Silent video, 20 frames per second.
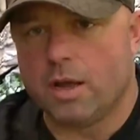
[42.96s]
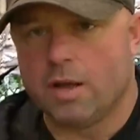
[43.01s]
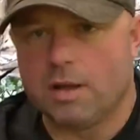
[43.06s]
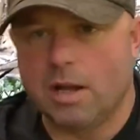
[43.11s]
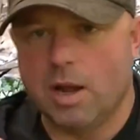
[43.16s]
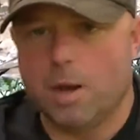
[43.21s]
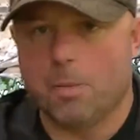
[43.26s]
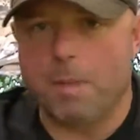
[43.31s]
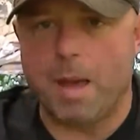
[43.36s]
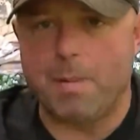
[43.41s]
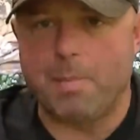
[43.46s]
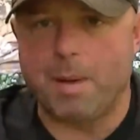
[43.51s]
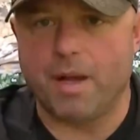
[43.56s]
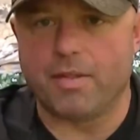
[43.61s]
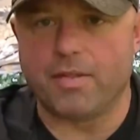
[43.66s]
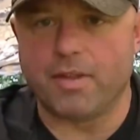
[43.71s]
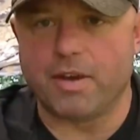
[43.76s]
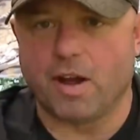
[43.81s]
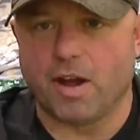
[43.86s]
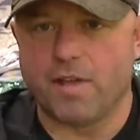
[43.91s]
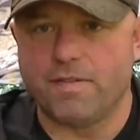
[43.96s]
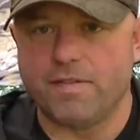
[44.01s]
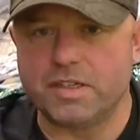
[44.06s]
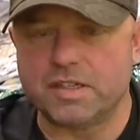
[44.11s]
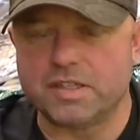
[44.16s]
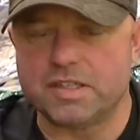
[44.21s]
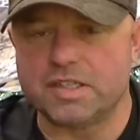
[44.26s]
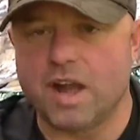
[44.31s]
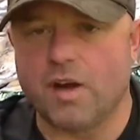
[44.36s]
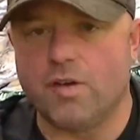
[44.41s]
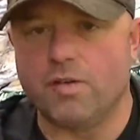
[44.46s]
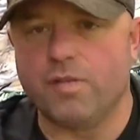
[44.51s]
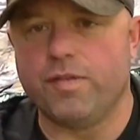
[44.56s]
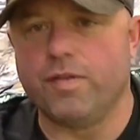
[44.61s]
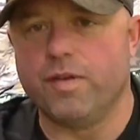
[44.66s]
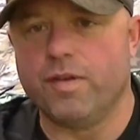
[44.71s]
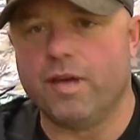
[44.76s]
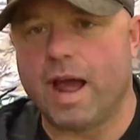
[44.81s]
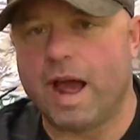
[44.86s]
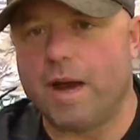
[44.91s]
a little bit about the knife
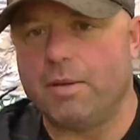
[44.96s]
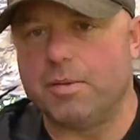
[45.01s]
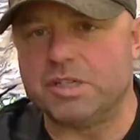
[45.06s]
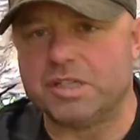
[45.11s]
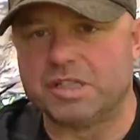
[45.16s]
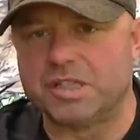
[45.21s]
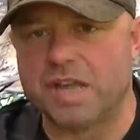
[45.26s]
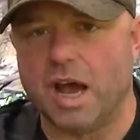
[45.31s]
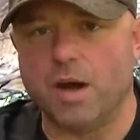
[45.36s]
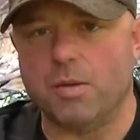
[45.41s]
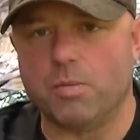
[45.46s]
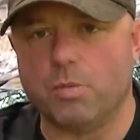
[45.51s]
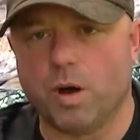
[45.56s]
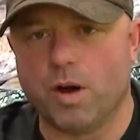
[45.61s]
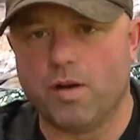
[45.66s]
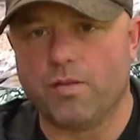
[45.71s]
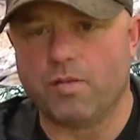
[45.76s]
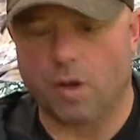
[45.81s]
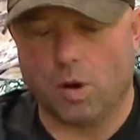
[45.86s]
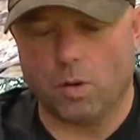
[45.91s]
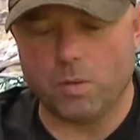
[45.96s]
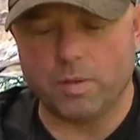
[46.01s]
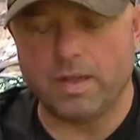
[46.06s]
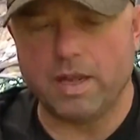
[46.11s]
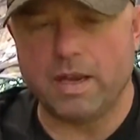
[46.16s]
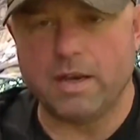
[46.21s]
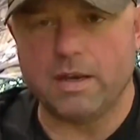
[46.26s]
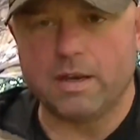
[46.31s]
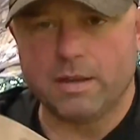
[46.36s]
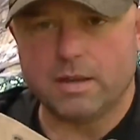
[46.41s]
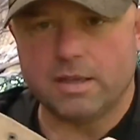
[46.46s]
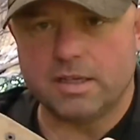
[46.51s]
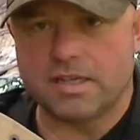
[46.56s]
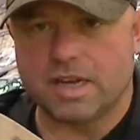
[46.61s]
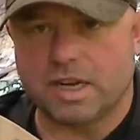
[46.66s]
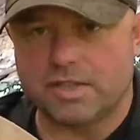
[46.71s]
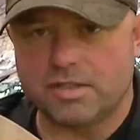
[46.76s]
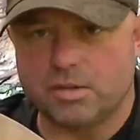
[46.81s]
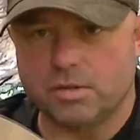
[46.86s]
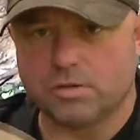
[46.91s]
itself, how it's set up, what I've got within
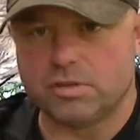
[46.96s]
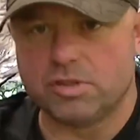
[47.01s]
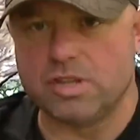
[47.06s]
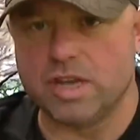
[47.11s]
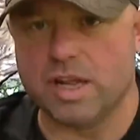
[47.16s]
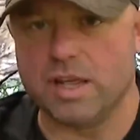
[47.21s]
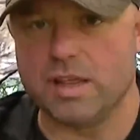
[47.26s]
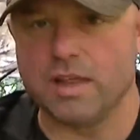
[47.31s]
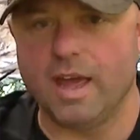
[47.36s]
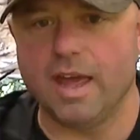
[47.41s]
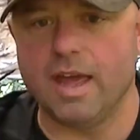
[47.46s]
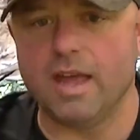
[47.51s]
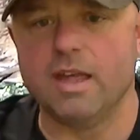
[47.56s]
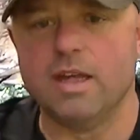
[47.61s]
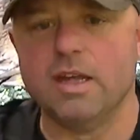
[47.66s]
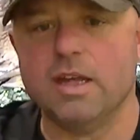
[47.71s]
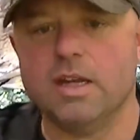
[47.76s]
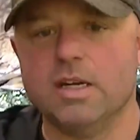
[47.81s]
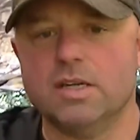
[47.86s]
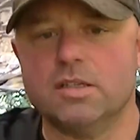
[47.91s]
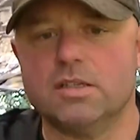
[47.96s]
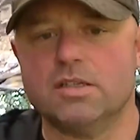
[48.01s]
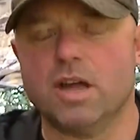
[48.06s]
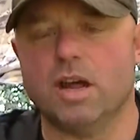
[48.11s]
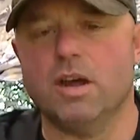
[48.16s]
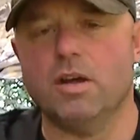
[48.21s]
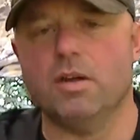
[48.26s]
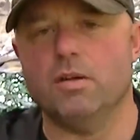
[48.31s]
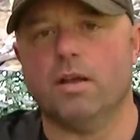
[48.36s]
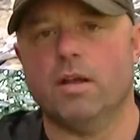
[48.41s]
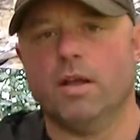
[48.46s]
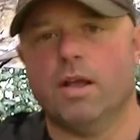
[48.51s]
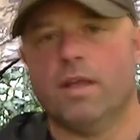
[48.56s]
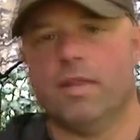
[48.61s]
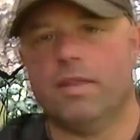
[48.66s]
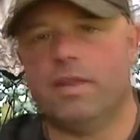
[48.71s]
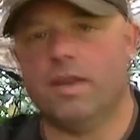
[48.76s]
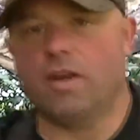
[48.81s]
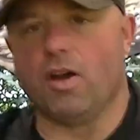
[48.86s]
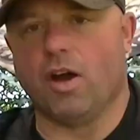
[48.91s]
this actual sheath here. So
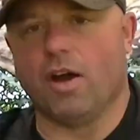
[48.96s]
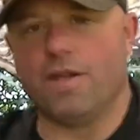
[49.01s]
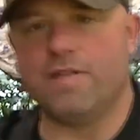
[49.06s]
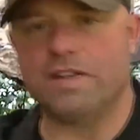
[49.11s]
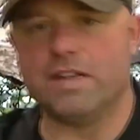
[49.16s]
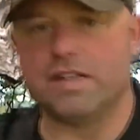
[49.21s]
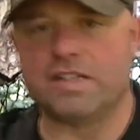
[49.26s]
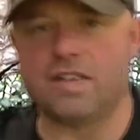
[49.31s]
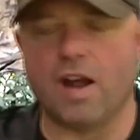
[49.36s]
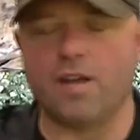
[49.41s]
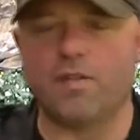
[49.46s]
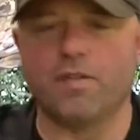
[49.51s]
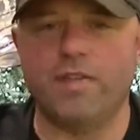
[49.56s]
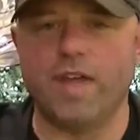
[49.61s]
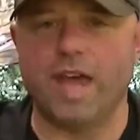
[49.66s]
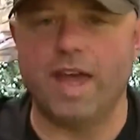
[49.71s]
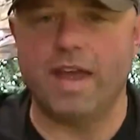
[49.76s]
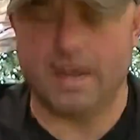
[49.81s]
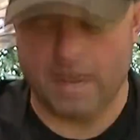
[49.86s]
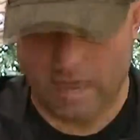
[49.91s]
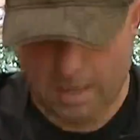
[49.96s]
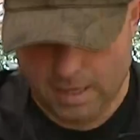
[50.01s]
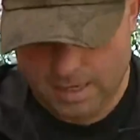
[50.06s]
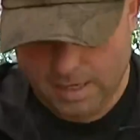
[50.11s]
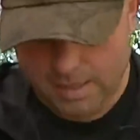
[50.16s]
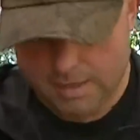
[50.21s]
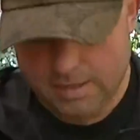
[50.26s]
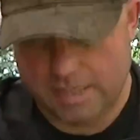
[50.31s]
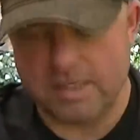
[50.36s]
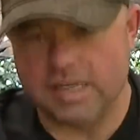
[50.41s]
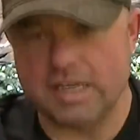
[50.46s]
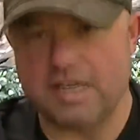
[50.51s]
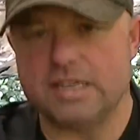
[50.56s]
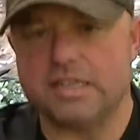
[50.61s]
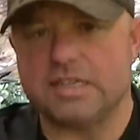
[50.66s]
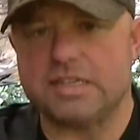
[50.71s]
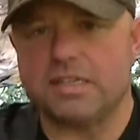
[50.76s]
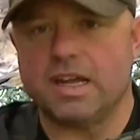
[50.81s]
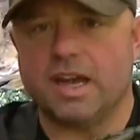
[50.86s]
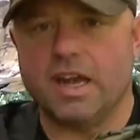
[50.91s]
the knife itself then, this
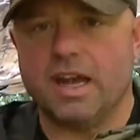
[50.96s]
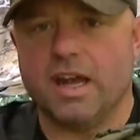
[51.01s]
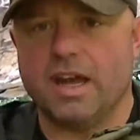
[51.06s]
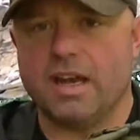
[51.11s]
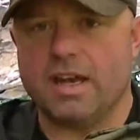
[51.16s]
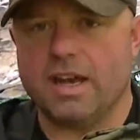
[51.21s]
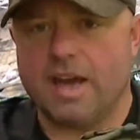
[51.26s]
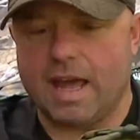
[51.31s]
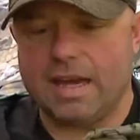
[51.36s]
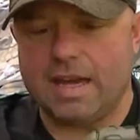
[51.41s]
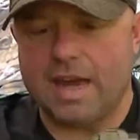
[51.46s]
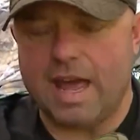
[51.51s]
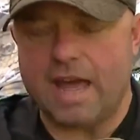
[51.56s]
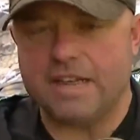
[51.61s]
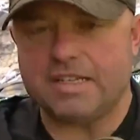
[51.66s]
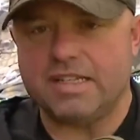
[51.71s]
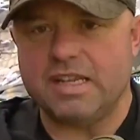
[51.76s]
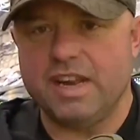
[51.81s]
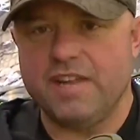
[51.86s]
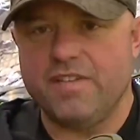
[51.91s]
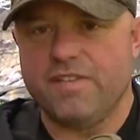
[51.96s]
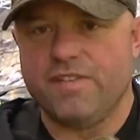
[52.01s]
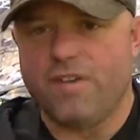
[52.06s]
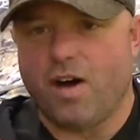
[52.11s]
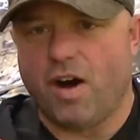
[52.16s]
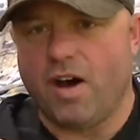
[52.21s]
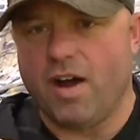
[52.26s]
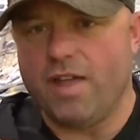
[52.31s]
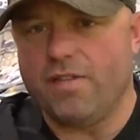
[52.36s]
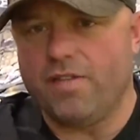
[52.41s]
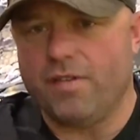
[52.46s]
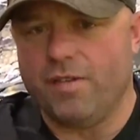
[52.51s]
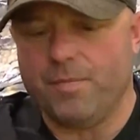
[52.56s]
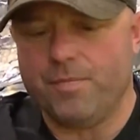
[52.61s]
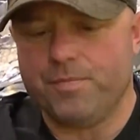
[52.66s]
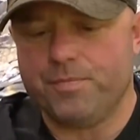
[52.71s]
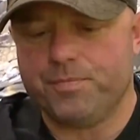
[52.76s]
is an, an ESEE 5.